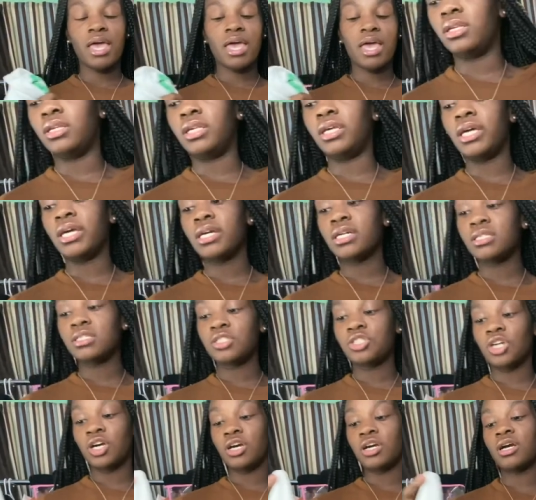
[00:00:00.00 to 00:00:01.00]
Next
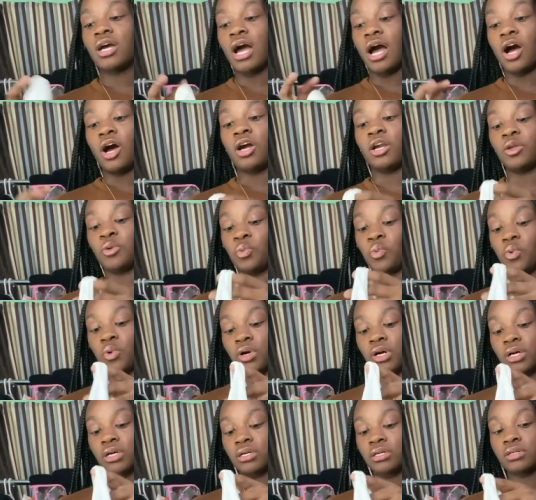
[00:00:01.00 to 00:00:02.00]
shirt I already
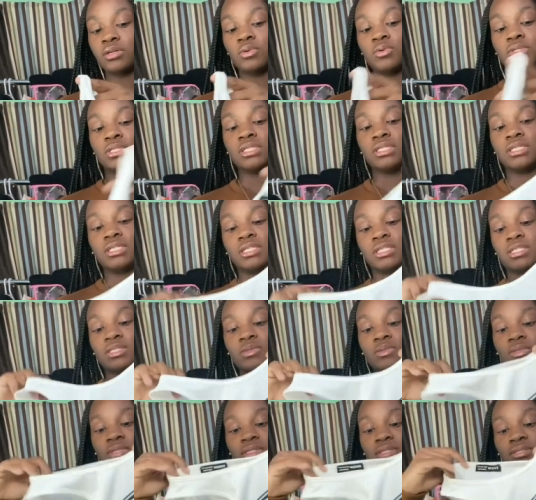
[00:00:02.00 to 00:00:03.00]
wore was this
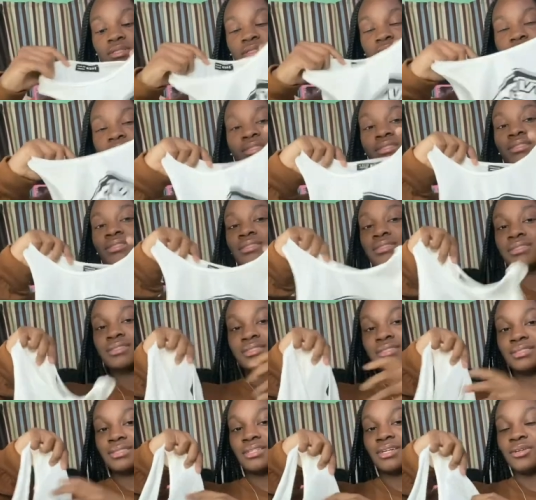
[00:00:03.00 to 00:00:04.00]
one.
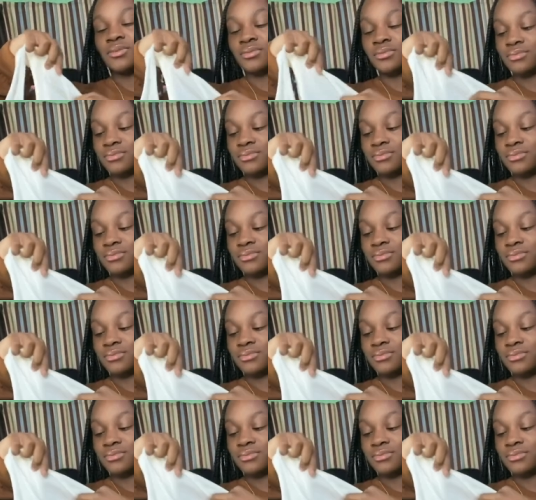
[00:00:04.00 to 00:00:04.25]
Oh,